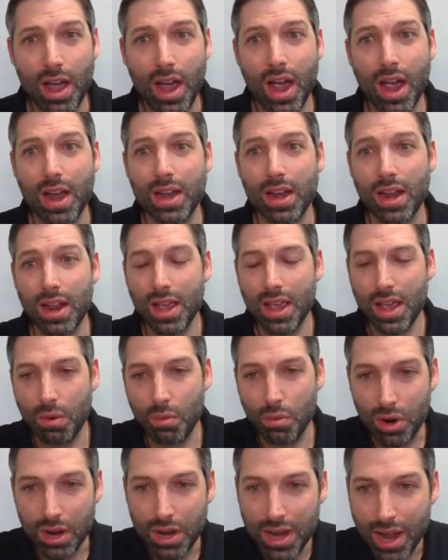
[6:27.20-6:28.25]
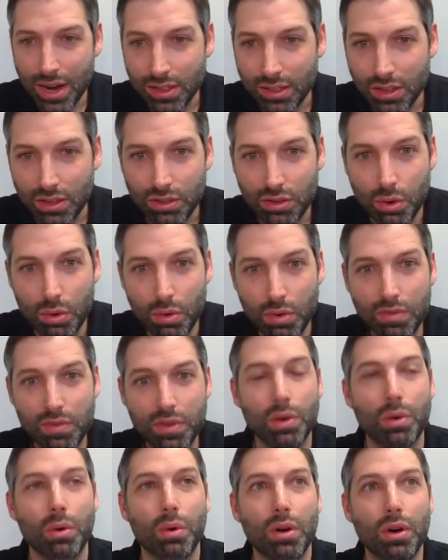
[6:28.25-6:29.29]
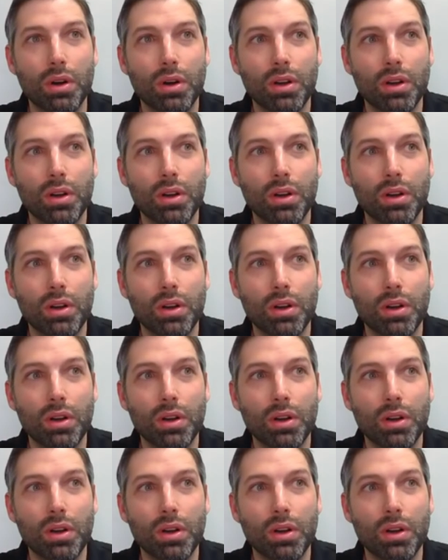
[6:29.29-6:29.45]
and it will connect the two of you.